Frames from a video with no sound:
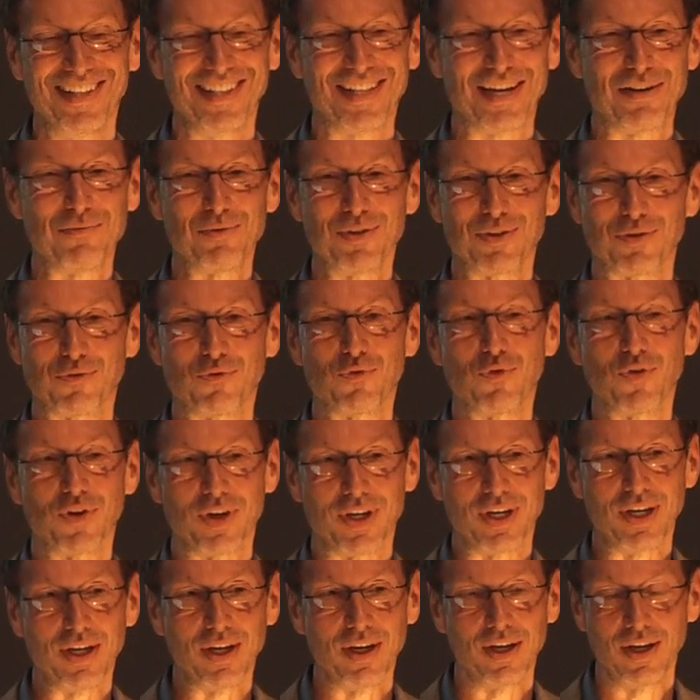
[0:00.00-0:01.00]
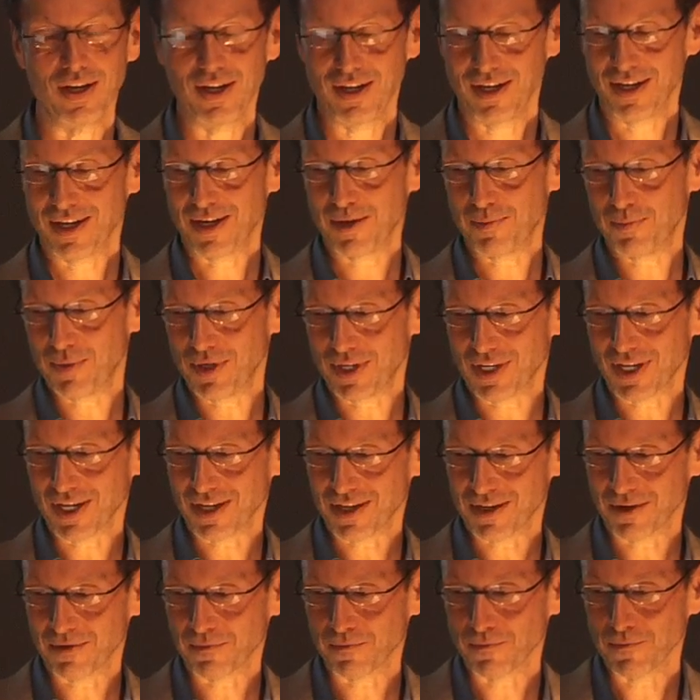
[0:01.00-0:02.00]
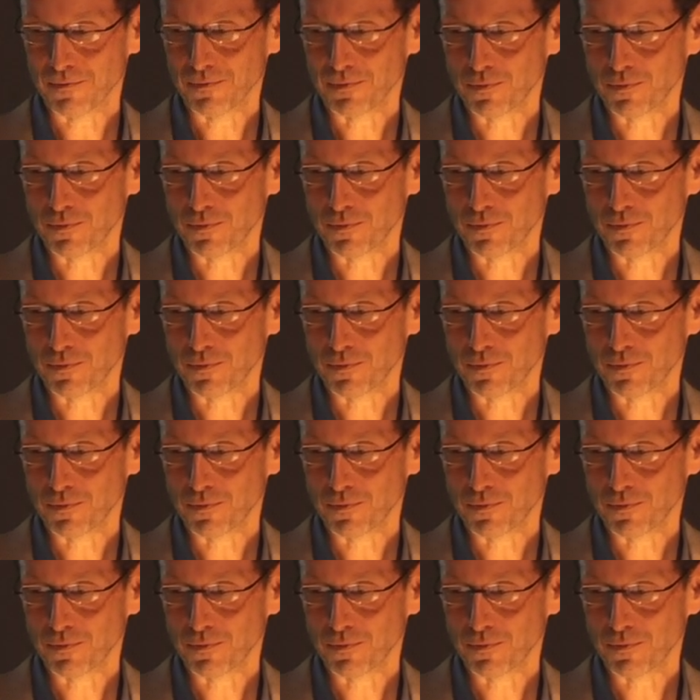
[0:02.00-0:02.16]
that one's free, that can be taken.